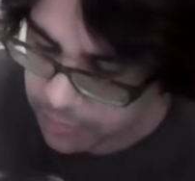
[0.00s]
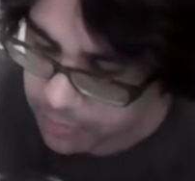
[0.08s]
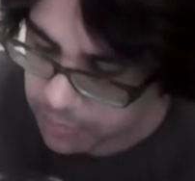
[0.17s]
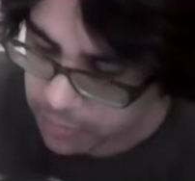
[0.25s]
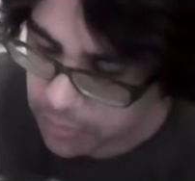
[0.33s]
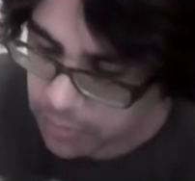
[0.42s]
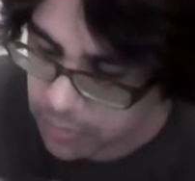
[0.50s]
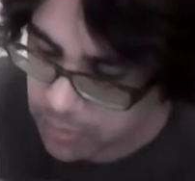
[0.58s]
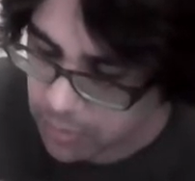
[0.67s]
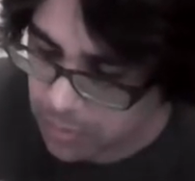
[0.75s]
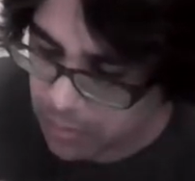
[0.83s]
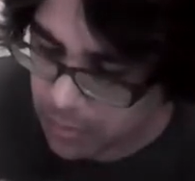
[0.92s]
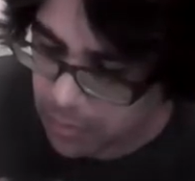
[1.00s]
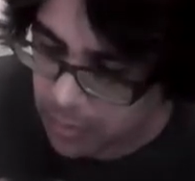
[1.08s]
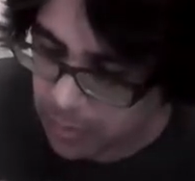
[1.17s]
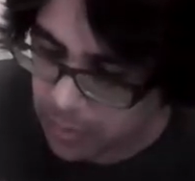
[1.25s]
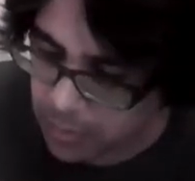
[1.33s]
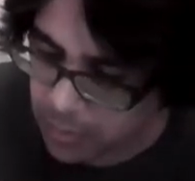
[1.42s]

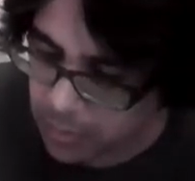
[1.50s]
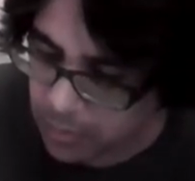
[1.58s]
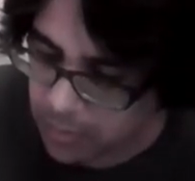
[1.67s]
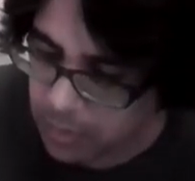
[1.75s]
(no one is talking)